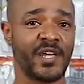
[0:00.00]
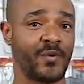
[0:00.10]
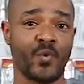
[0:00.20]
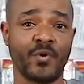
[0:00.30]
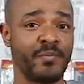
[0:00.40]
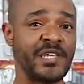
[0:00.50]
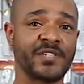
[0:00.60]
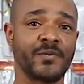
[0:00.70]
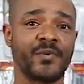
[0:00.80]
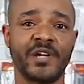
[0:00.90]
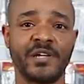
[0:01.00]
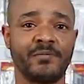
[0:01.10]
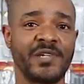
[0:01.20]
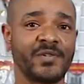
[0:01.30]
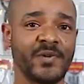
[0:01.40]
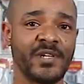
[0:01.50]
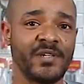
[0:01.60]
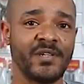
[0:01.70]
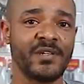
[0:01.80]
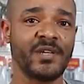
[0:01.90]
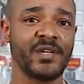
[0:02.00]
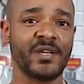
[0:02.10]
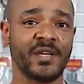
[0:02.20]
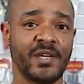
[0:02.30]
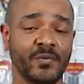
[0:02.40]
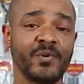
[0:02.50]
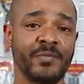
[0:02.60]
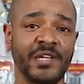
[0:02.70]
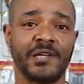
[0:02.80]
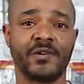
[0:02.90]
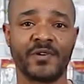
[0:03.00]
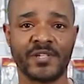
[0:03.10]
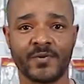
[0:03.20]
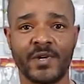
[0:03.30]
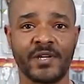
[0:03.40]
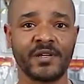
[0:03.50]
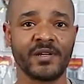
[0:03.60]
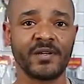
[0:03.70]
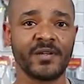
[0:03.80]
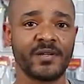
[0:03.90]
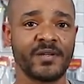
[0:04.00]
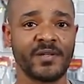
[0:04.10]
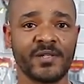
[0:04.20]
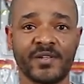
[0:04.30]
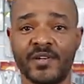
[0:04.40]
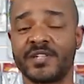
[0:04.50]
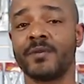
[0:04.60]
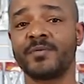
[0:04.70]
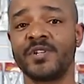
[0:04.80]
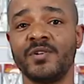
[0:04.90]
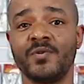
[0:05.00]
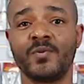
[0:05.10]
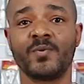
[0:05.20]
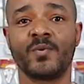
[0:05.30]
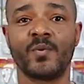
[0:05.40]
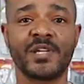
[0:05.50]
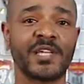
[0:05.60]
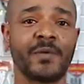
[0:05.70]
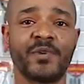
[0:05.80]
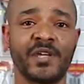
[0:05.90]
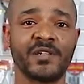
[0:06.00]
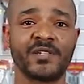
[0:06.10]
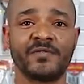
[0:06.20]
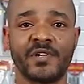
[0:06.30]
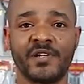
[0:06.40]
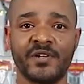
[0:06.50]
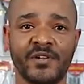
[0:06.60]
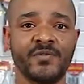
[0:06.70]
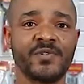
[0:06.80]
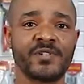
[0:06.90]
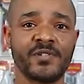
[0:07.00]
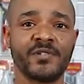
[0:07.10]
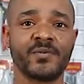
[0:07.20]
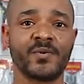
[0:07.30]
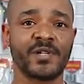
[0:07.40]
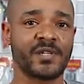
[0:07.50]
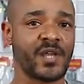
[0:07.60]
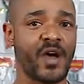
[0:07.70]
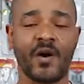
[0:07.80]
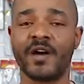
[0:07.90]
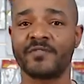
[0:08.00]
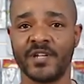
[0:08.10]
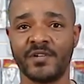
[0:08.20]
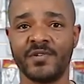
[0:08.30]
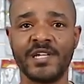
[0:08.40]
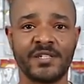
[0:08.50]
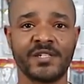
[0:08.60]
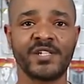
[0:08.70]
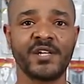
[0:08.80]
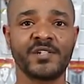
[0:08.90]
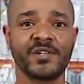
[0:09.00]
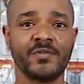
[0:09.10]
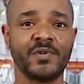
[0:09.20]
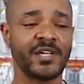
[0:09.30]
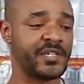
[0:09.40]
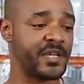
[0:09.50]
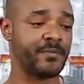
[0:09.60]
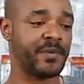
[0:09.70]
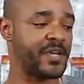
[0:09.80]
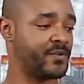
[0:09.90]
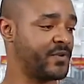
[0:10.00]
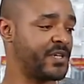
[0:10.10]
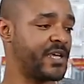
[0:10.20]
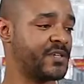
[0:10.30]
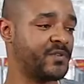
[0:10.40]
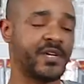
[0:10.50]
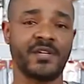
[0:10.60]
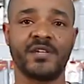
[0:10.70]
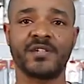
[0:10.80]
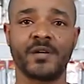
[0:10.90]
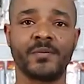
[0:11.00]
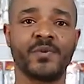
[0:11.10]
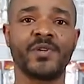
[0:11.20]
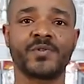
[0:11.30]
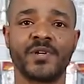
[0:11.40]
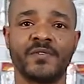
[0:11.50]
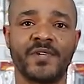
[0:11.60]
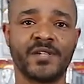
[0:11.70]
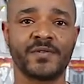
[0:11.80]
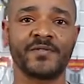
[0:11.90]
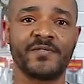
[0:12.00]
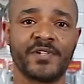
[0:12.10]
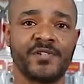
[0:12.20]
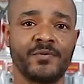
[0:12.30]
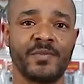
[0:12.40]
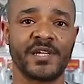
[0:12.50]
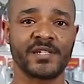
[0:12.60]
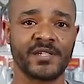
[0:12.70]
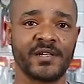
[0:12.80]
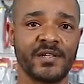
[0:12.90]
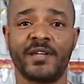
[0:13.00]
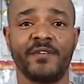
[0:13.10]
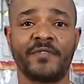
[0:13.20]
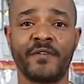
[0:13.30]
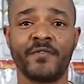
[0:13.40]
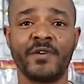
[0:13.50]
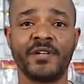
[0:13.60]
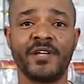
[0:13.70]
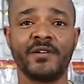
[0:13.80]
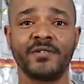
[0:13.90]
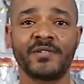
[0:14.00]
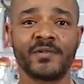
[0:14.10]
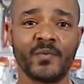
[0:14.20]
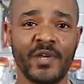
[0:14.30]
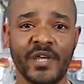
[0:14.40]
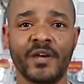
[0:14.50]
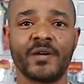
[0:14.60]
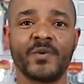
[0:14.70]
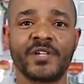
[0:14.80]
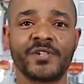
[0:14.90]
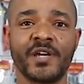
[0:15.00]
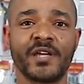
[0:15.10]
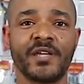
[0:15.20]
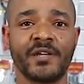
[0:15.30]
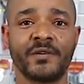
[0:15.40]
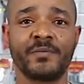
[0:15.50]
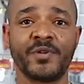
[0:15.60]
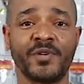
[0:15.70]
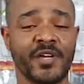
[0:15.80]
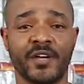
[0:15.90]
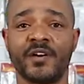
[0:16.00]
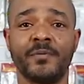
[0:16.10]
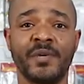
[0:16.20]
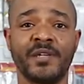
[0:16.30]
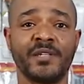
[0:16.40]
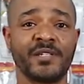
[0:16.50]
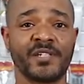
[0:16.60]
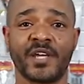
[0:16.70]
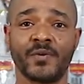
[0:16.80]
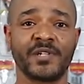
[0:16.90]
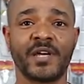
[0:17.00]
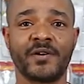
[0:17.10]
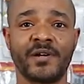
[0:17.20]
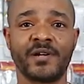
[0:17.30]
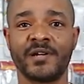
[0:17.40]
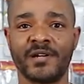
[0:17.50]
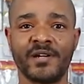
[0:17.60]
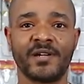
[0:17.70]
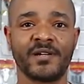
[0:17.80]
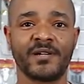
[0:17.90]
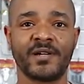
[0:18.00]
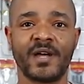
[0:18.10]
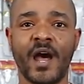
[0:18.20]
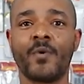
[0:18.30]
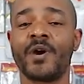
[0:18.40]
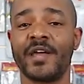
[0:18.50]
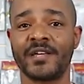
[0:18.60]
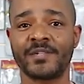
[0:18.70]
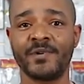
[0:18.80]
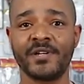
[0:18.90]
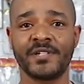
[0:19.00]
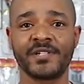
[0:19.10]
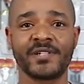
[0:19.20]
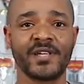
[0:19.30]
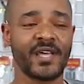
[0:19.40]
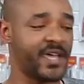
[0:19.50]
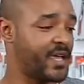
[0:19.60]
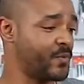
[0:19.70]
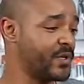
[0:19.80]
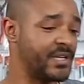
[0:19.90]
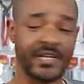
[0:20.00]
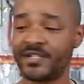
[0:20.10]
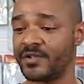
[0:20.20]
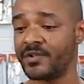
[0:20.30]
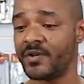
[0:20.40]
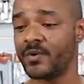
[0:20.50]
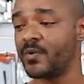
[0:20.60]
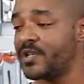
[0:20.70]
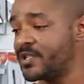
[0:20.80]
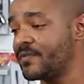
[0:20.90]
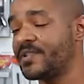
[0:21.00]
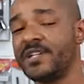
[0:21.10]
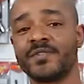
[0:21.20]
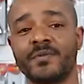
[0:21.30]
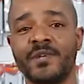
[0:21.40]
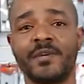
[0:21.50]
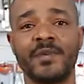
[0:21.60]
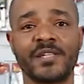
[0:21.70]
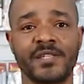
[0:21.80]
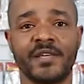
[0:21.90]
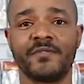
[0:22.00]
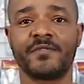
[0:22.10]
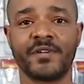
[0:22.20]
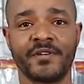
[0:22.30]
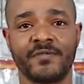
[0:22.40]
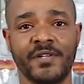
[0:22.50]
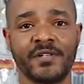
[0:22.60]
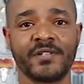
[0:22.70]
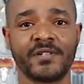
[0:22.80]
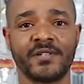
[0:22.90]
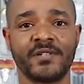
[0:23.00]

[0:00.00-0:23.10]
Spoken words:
It won't be somewhere in between, it will be the lowest one. So it's up to you what type of interval you're used to, how often you need to change your coolant, and by doing that, you can determine which one of these will fit you best. If ever in doubt, we here at Westrac can help you. You can come in, check with our experts, and we'll let you know which of these will be the best thing for your vehicle.